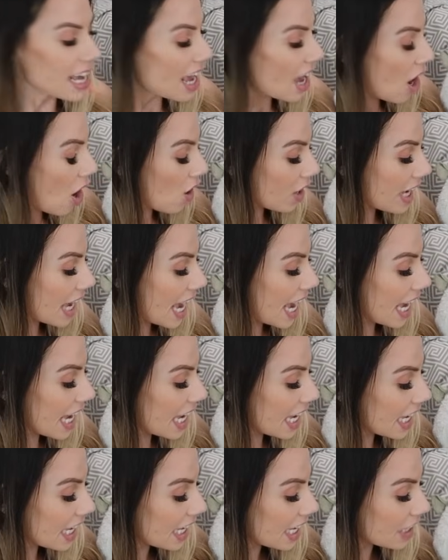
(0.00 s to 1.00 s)
okay?
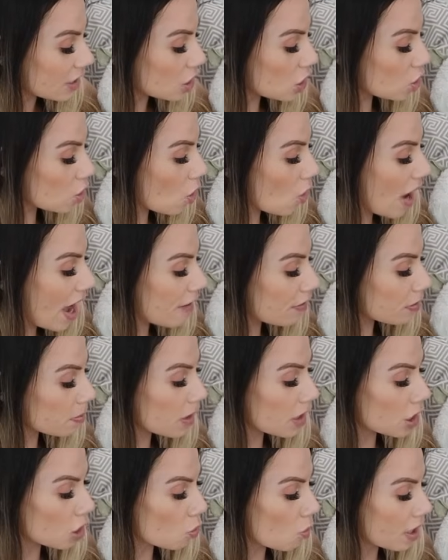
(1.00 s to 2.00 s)
Do you know everybody
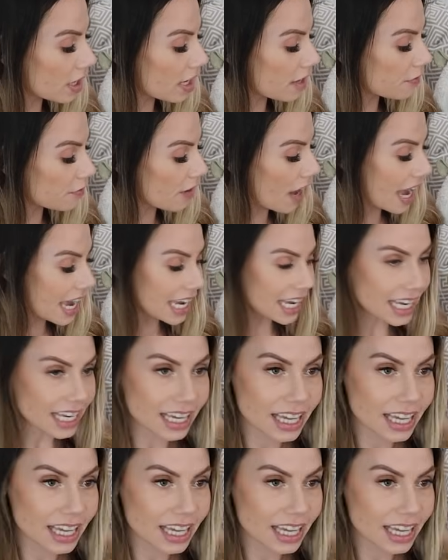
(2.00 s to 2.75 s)
you want to invite?